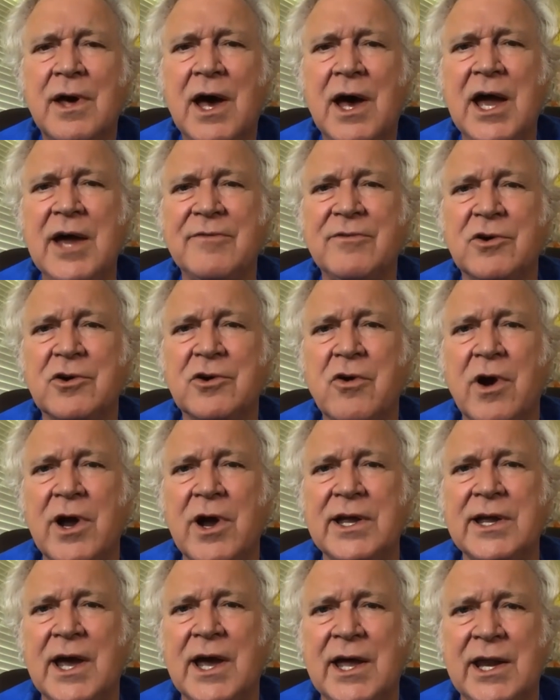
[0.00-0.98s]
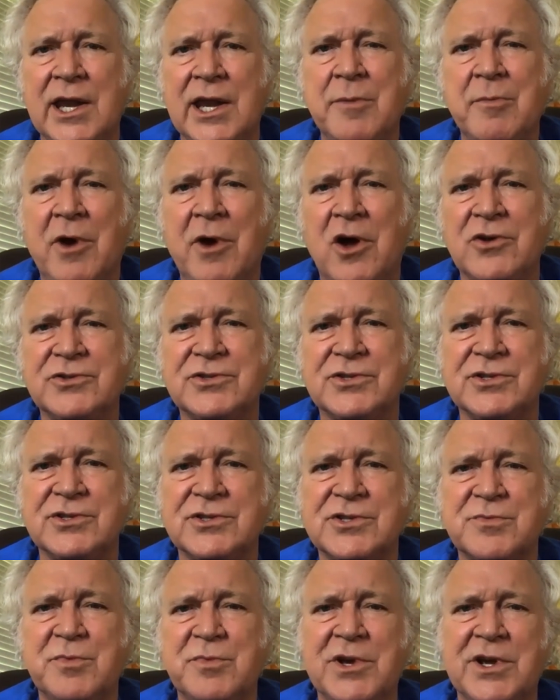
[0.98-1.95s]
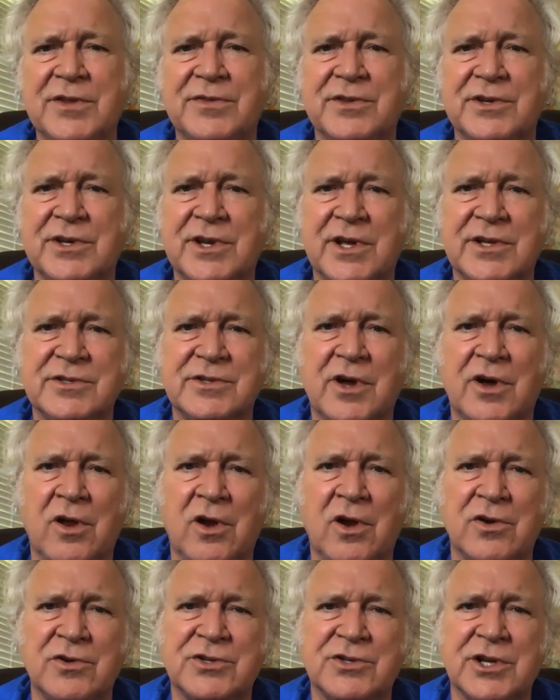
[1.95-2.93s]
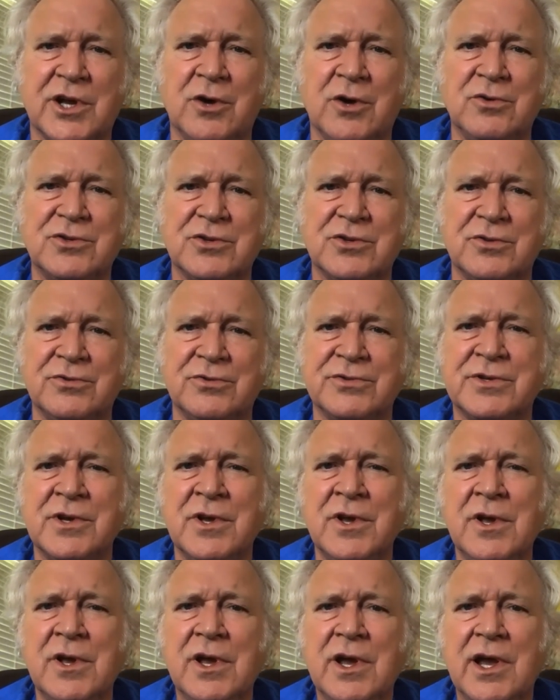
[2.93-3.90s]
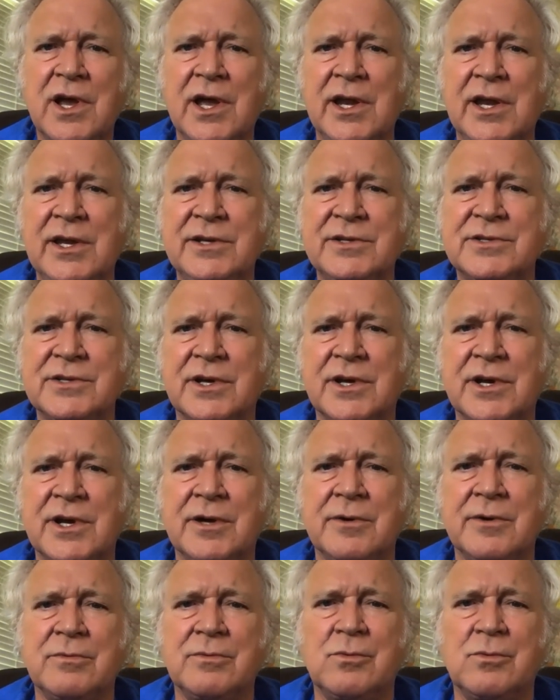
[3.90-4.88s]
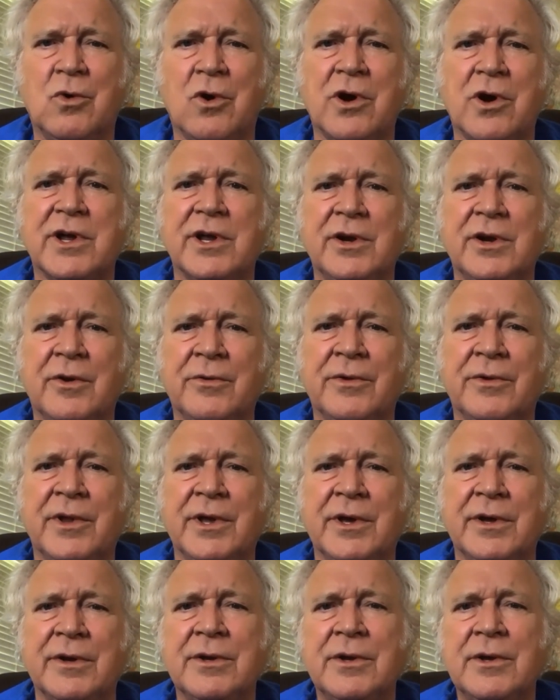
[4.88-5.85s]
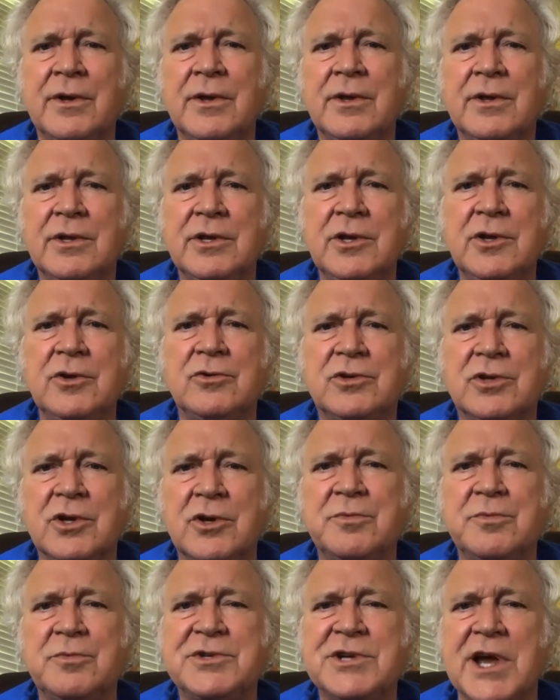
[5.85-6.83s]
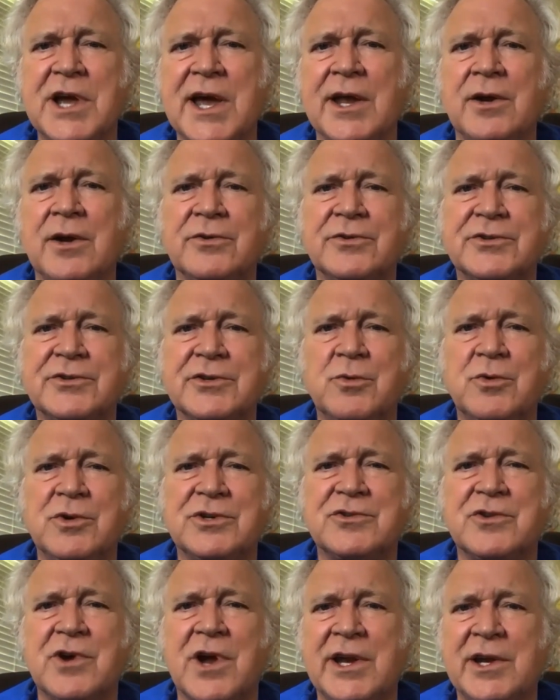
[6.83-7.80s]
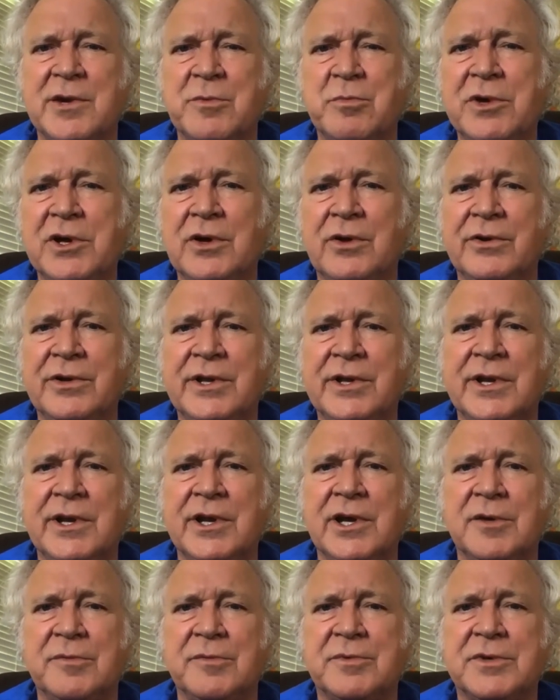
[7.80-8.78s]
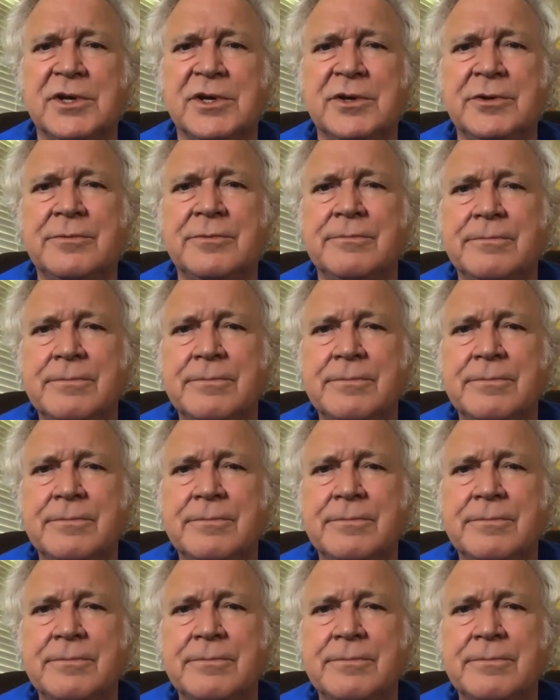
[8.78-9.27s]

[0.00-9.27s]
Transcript: I have a great guy named Austin Smith that does all our socials, and he's working on the YouTube channel, so we're trying to build it up too.